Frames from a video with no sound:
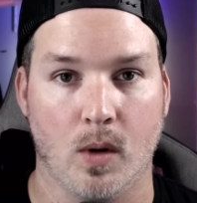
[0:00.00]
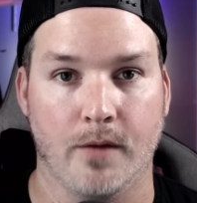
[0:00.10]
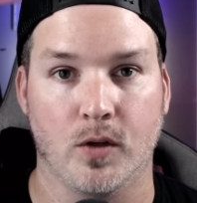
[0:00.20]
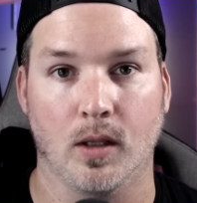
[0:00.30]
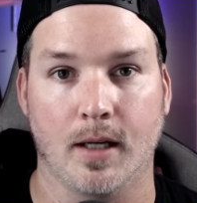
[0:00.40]

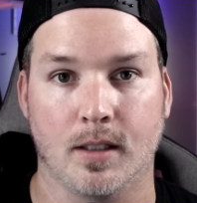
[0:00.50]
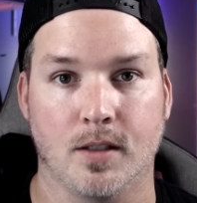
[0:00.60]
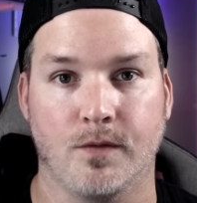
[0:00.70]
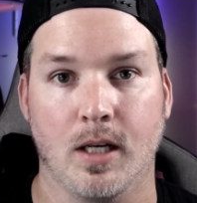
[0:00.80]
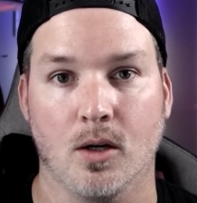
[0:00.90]
If you like
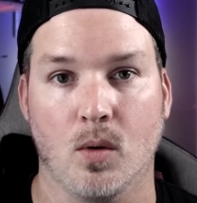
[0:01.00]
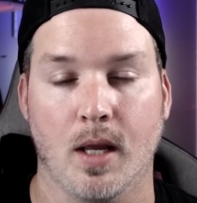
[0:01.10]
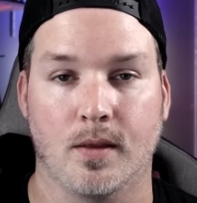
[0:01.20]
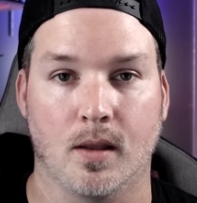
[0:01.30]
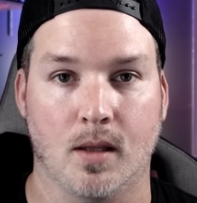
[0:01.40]
this video,
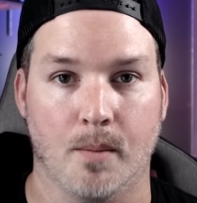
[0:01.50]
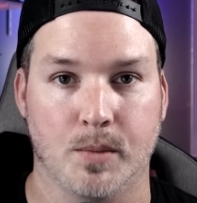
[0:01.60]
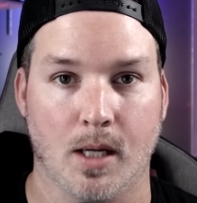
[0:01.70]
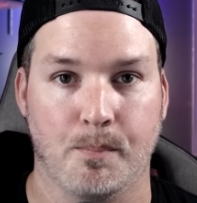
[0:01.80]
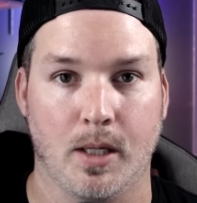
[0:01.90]
hit the
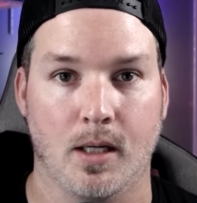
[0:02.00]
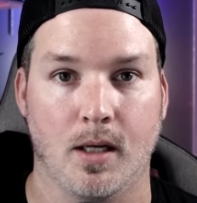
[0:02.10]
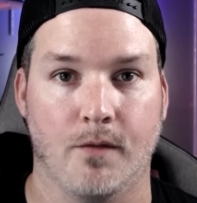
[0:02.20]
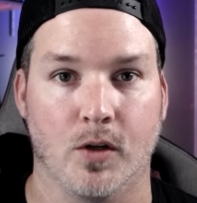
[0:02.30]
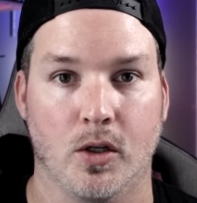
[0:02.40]
thumbs up button.
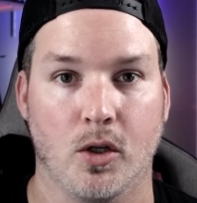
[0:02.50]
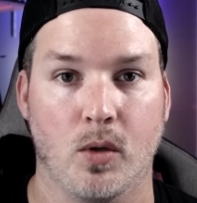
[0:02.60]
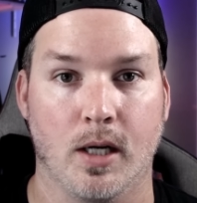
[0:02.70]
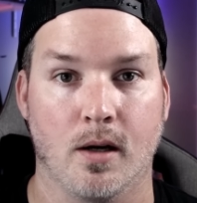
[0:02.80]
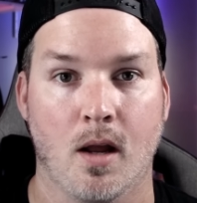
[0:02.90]
If you're new
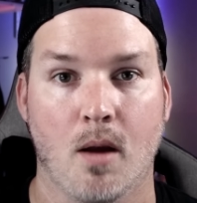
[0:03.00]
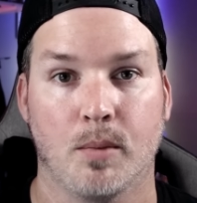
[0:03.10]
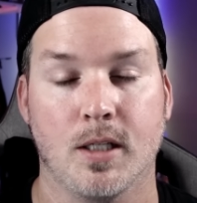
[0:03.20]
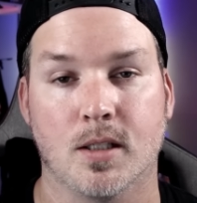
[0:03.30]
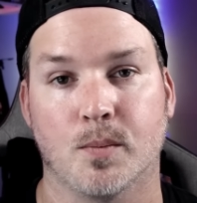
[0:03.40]
here,
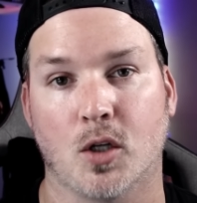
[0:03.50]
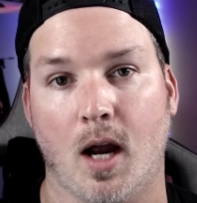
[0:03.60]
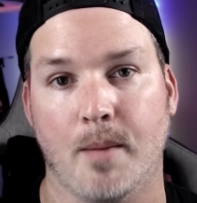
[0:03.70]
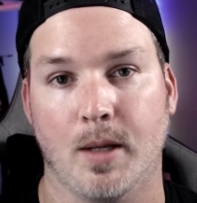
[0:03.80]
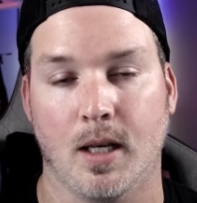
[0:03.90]
please
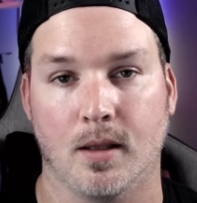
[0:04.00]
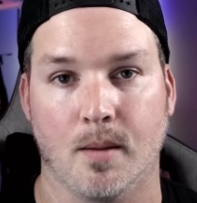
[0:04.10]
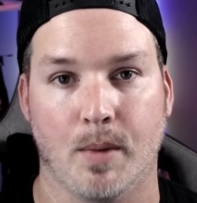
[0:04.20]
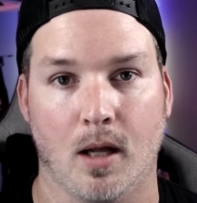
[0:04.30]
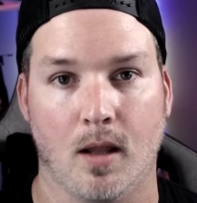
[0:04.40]
subscribe and hit the
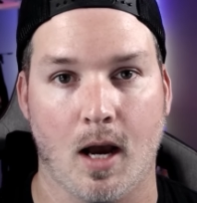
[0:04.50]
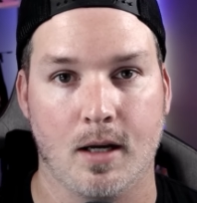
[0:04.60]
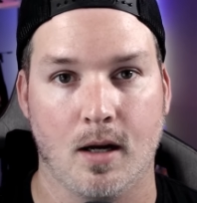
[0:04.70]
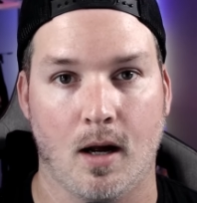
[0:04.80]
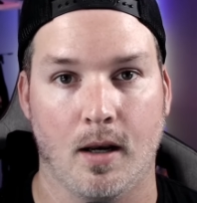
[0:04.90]
bell
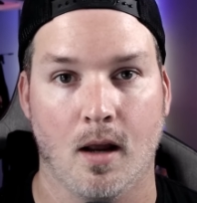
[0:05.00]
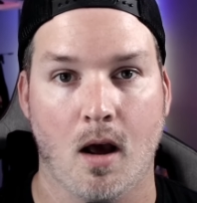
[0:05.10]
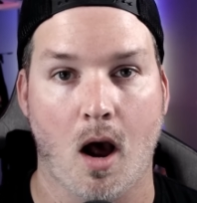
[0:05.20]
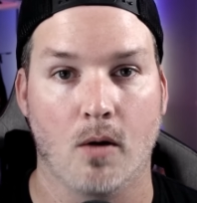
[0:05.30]
icon.